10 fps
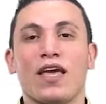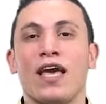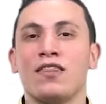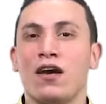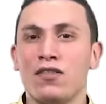
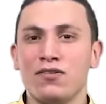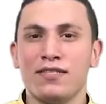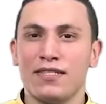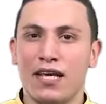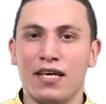And others
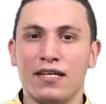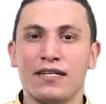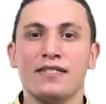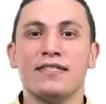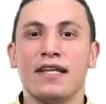say
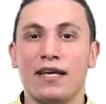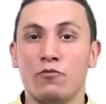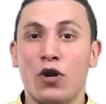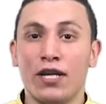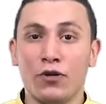Assalamu
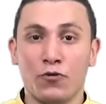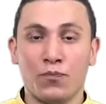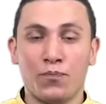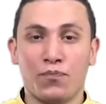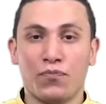
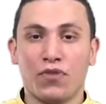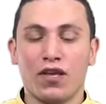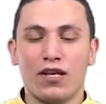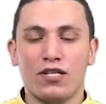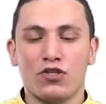alaikum.
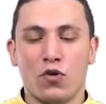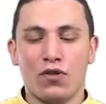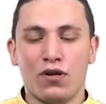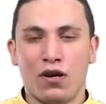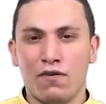So
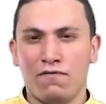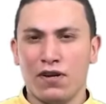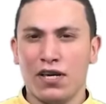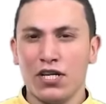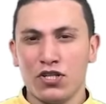there are
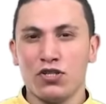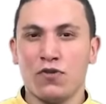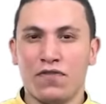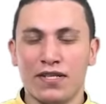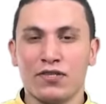variations
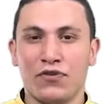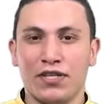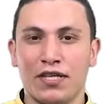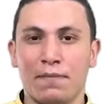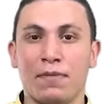of this
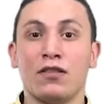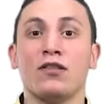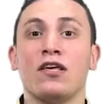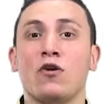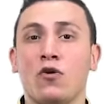greeting, but
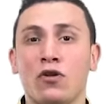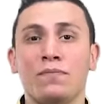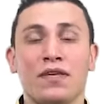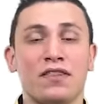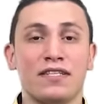they all
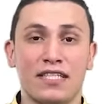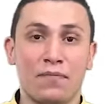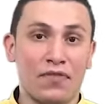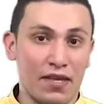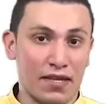mean the same
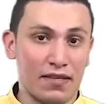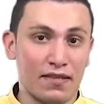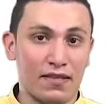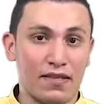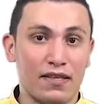thing.
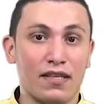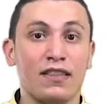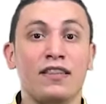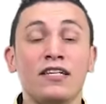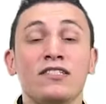
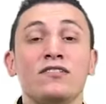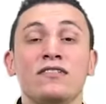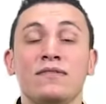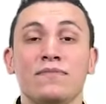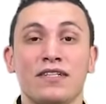
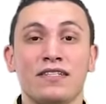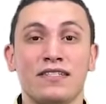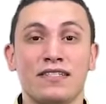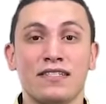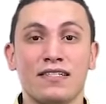Literally
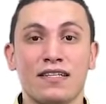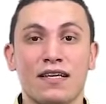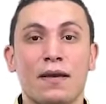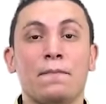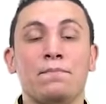means
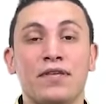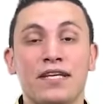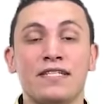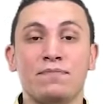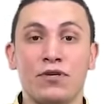
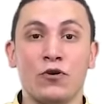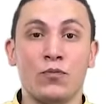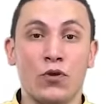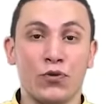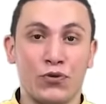peace be
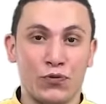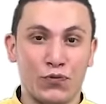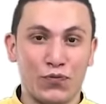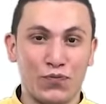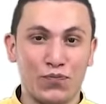upon you.
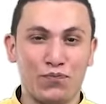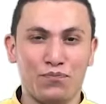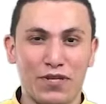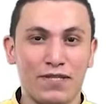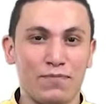
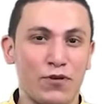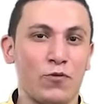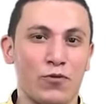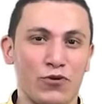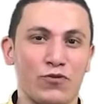Peace be
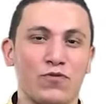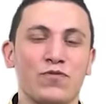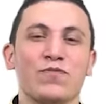upon you.